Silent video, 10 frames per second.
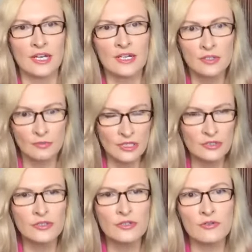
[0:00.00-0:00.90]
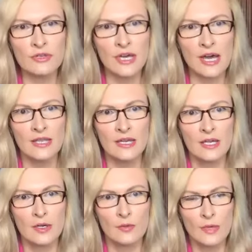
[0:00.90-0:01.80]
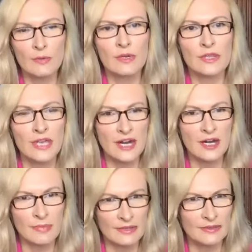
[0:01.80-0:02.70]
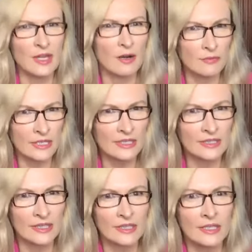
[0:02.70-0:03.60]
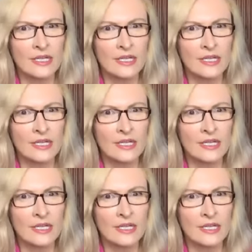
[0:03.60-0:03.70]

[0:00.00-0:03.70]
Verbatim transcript: And so we knew that we were there, but not really,